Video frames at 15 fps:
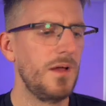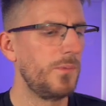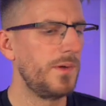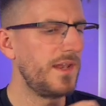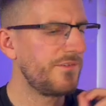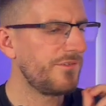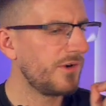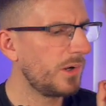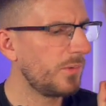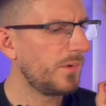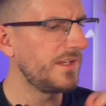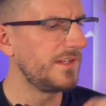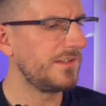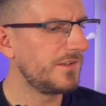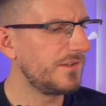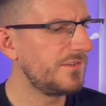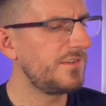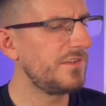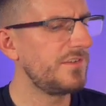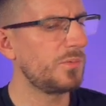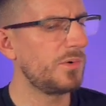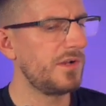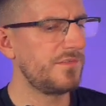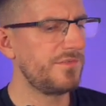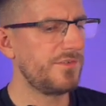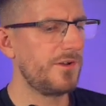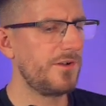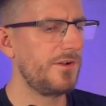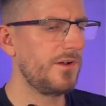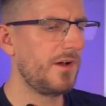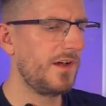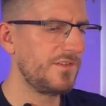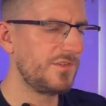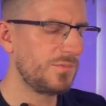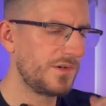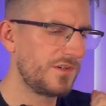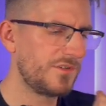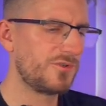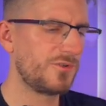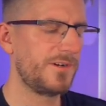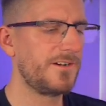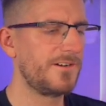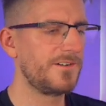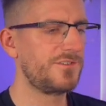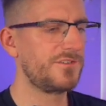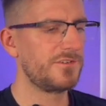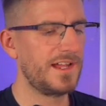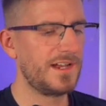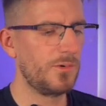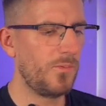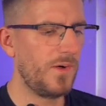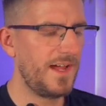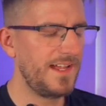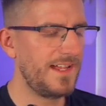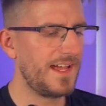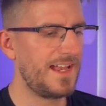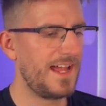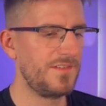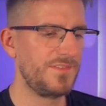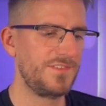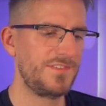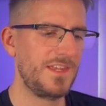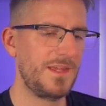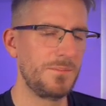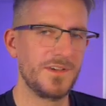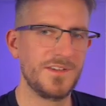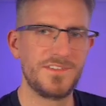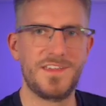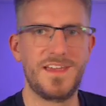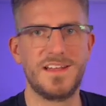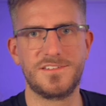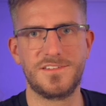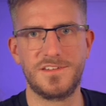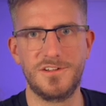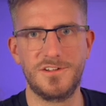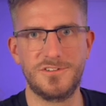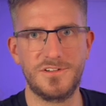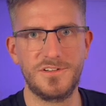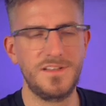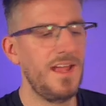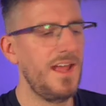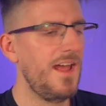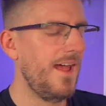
Whenever I want to use this workflow, I just want to trigger it straight away and have a seamless execution.